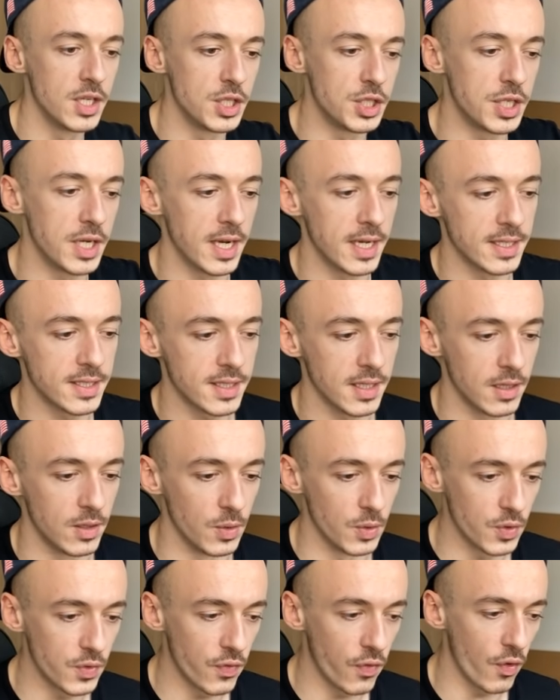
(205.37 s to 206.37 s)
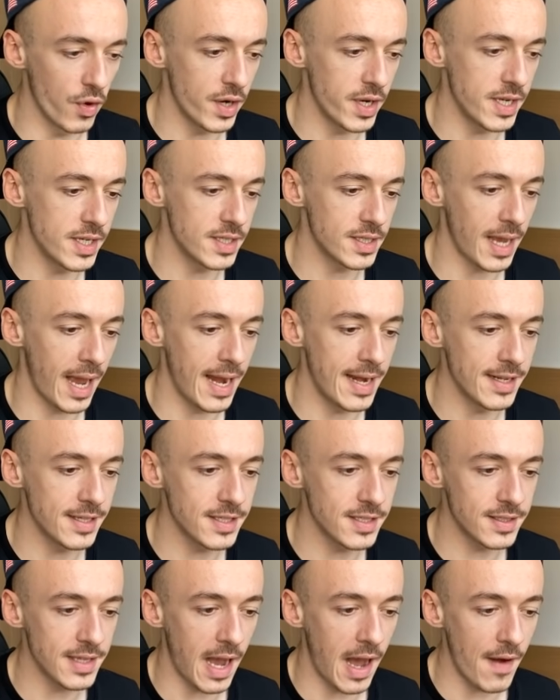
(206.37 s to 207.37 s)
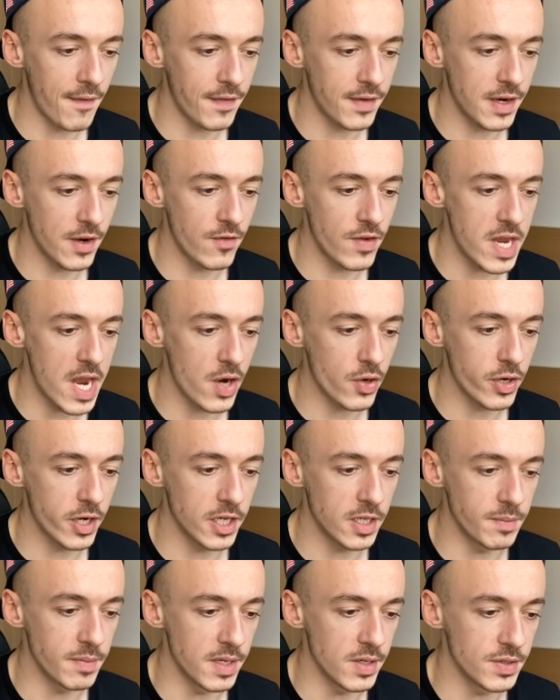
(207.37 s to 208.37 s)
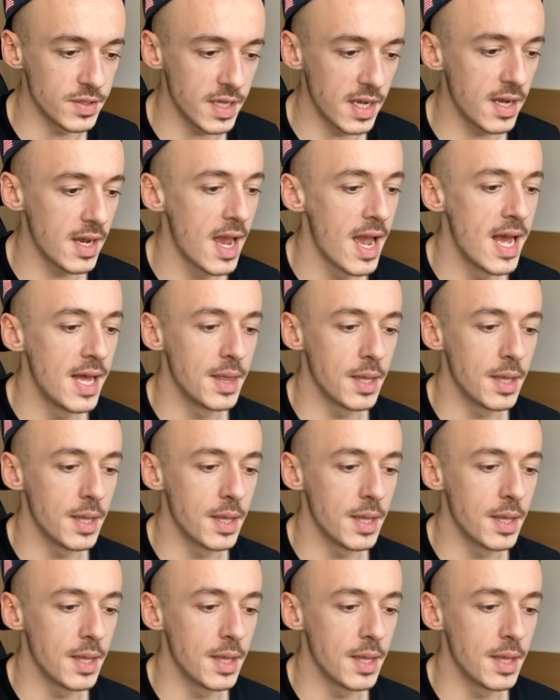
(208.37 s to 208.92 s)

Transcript: just look for this, and this is the offer that we are going to be using.